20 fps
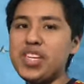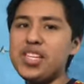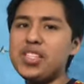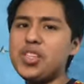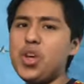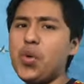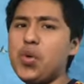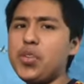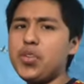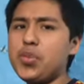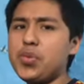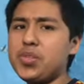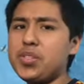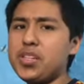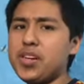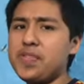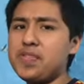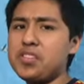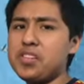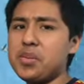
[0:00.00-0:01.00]
He's going through a
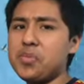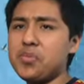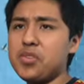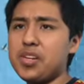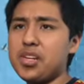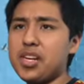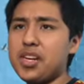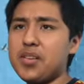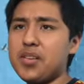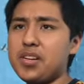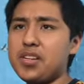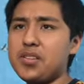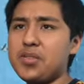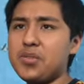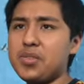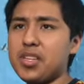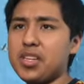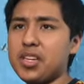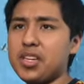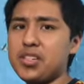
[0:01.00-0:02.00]
tough time right now. I don't
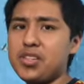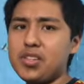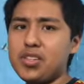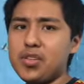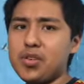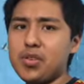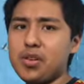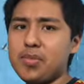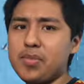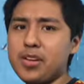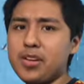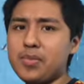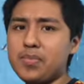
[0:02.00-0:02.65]
think I should joke about